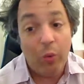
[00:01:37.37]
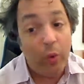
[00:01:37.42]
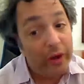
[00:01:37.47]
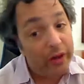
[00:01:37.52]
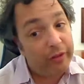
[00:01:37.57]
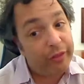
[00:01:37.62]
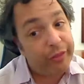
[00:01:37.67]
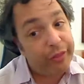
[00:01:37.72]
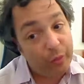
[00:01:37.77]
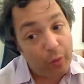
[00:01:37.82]

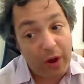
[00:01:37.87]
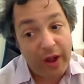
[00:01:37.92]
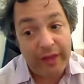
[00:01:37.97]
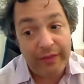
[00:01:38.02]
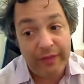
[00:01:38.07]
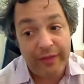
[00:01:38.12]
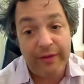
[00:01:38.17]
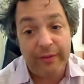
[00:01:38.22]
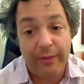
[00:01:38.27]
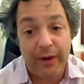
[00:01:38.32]
will
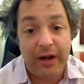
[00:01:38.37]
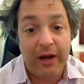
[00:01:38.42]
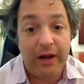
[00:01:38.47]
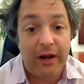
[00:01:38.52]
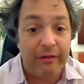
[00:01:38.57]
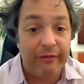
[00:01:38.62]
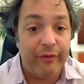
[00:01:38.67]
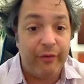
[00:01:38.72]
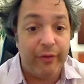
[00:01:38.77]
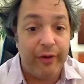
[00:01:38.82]
threaten the
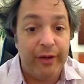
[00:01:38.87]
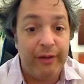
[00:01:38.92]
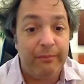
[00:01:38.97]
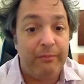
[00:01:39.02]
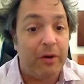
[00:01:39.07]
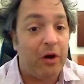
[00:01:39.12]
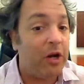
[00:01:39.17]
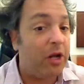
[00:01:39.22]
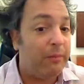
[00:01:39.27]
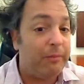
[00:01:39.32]
recovery.
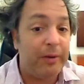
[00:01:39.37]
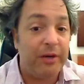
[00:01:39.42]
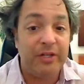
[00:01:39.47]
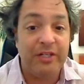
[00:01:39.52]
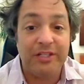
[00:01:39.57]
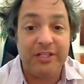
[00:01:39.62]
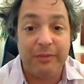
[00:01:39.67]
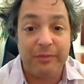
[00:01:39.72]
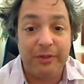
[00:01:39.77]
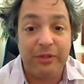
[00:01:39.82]
Market
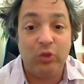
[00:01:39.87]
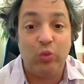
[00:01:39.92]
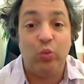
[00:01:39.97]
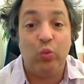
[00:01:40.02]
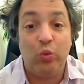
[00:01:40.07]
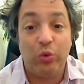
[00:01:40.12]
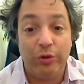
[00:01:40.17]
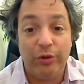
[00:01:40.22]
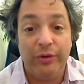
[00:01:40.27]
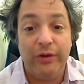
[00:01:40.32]
participants
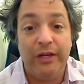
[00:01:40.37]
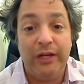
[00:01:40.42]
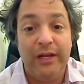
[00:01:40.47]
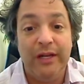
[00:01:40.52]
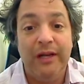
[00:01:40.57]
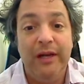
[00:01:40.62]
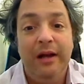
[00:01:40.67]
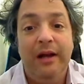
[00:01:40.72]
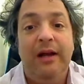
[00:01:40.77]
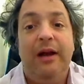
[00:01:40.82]

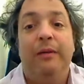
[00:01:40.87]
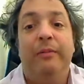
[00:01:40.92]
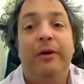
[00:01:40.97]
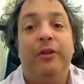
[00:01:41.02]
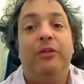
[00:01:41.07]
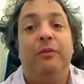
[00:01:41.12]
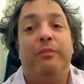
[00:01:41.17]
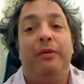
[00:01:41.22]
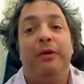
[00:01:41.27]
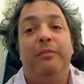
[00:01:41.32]
worry
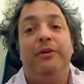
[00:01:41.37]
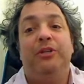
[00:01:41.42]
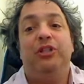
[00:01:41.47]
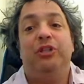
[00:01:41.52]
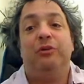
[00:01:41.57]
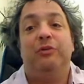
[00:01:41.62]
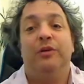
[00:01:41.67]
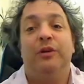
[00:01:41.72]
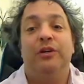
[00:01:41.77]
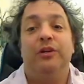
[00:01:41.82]
about the
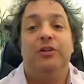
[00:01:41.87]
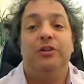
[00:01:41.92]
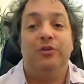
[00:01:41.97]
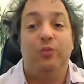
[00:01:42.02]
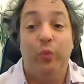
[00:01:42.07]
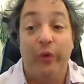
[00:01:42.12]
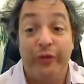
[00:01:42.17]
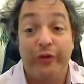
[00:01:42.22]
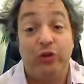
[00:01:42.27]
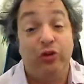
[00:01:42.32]
premature
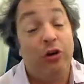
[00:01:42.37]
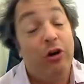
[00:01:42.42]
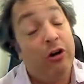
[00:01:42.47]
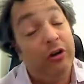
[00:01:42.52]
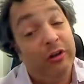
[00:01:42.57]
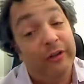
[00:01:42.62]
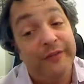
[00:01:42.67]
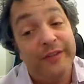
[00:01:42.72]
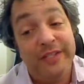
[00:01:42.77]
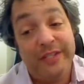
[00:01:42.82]

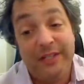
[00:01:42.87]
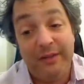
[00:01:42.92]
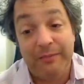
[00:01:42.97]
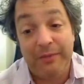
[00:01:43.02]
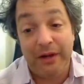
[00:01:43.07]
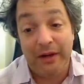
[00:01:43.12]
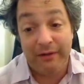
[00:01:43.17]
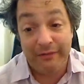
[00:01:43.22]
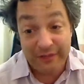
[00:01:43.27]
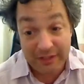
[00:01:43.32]
withdrawal of
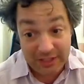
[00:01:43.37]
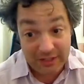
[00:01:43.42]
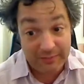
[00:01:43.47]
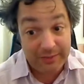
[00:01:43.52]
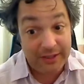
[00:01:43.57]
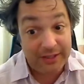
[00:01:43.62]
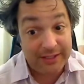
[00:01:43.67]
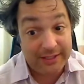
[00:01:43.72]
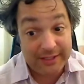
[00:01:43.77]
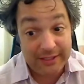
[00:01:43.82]

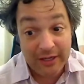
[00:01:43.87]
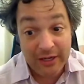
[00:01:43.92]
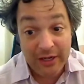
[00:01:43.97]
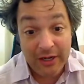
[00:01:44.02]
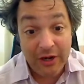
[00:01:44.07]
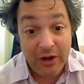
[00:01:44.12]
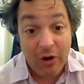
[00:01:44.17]
stimulus